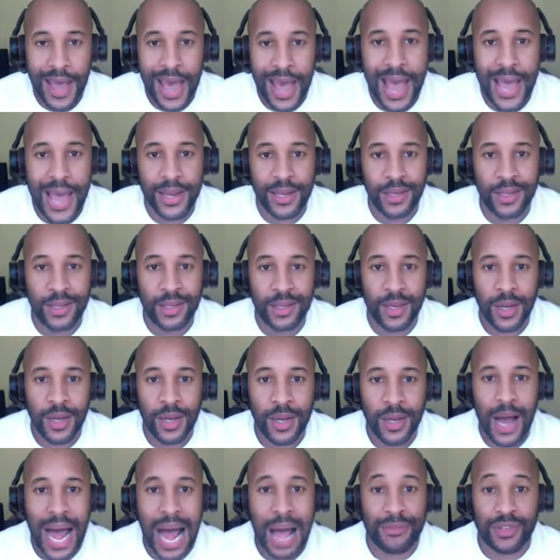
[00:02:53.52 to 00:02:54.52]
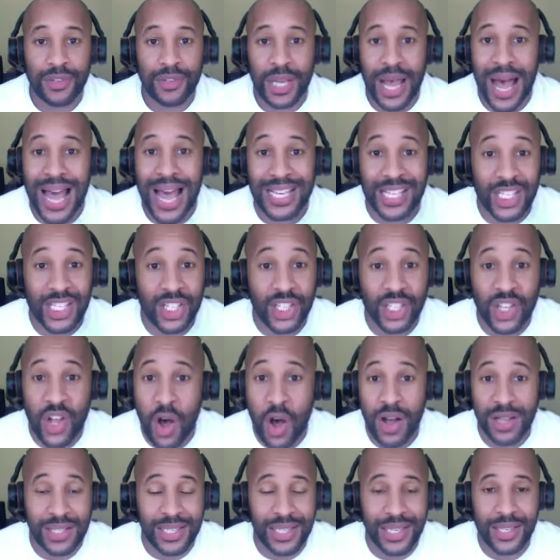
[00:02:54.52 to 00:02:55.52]
and I
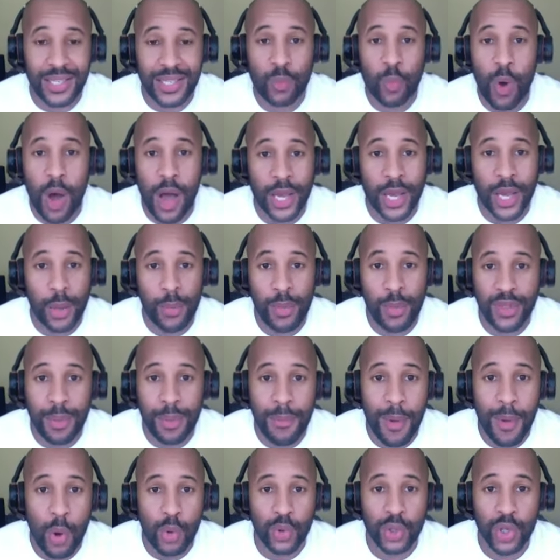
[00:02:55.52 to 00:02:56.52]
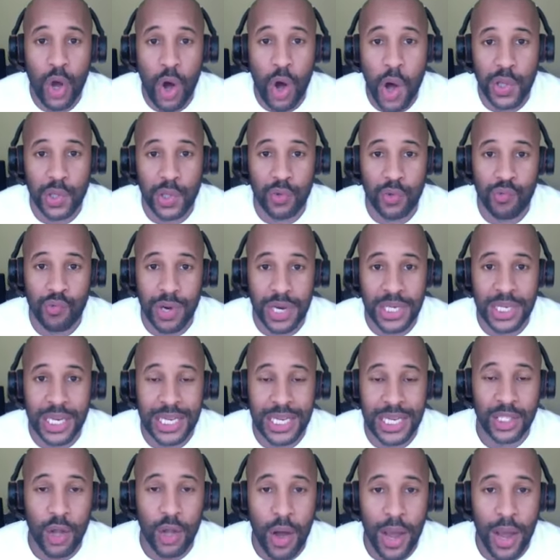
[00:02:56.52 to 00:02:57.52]
started working with the most hard to reach.
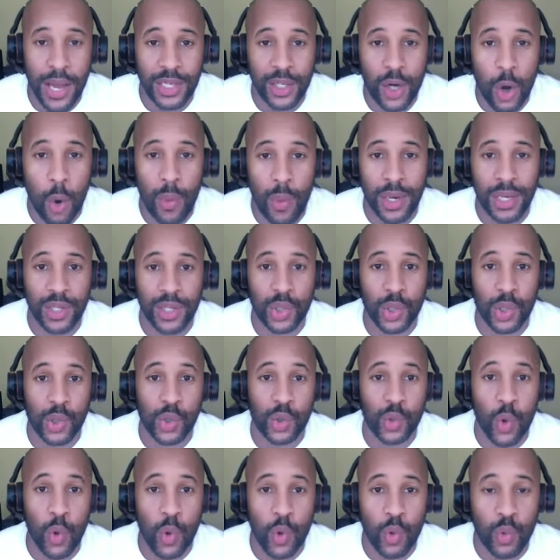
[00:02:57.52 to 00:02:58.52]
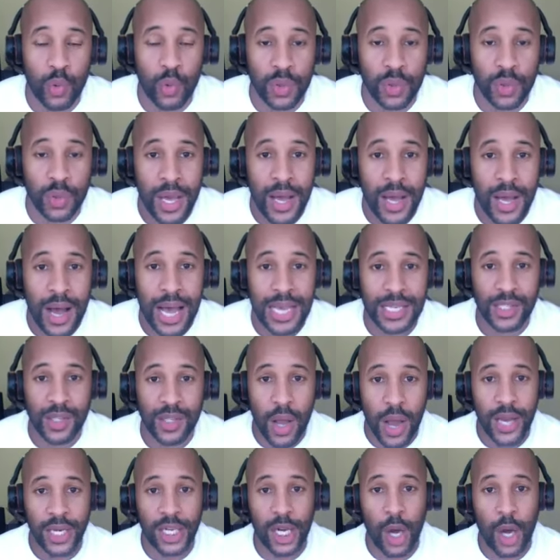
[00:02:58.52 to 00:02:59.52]
I started going into schools. I
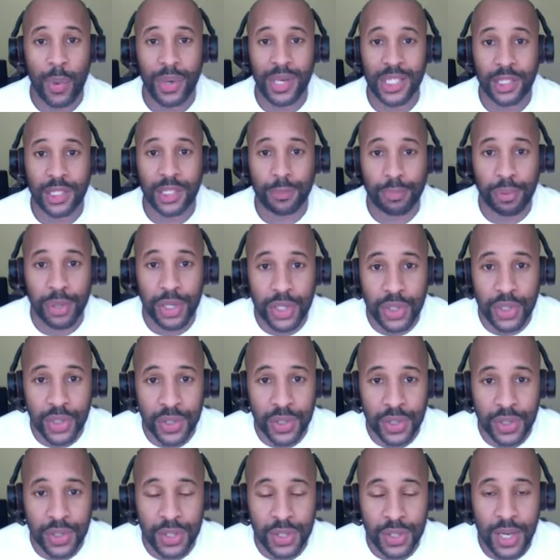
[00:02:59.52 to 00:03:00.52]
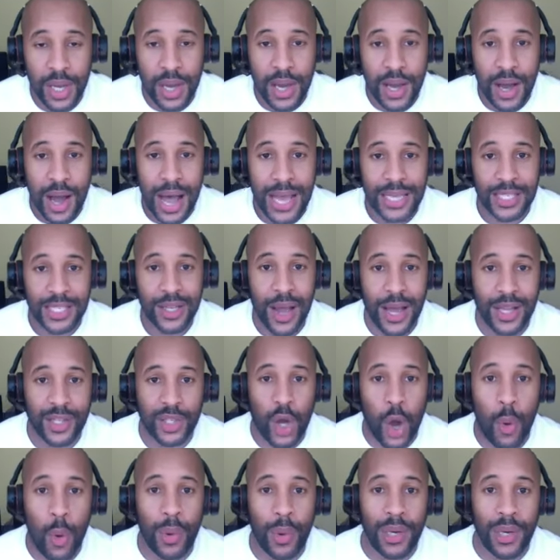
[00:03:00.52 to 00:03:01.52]
started going into prisons. I started
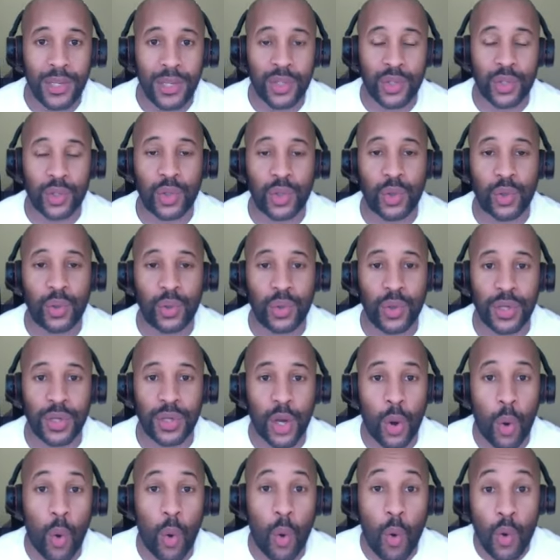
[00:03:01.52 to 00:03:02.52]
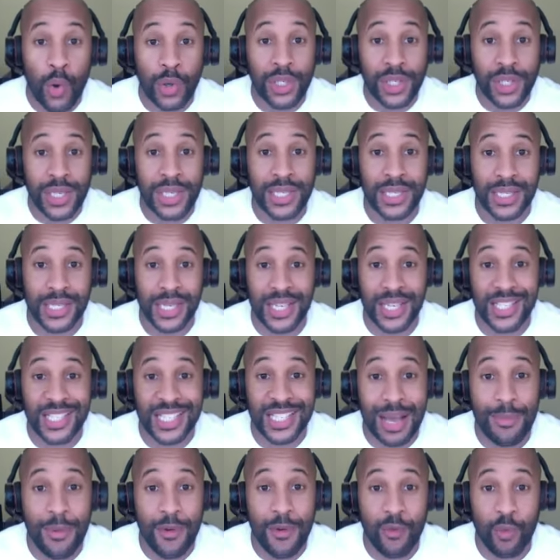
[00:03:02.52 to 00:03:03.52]
going into, audiences,
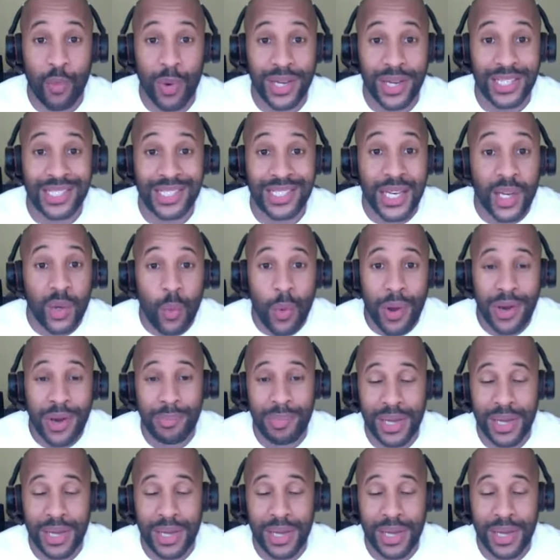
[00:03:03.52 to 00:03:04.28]
some of which didn't want